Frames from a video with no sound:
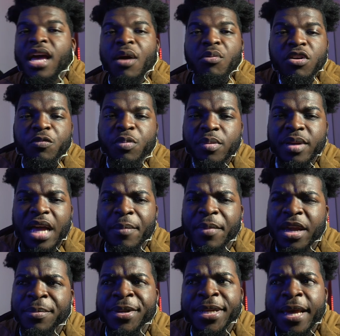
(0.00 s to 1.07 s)
I wonder if people got
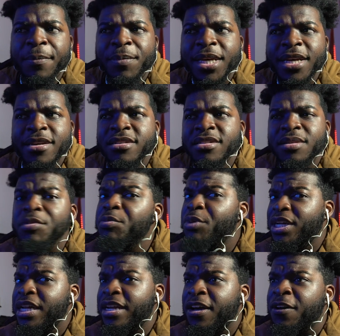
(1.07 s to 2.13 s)
mad about that, because let me
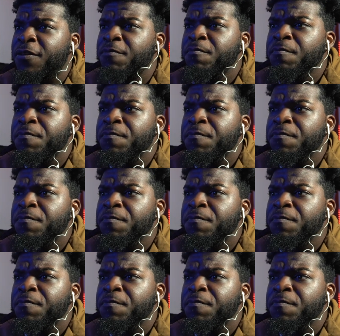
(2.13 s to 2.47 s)
break that down.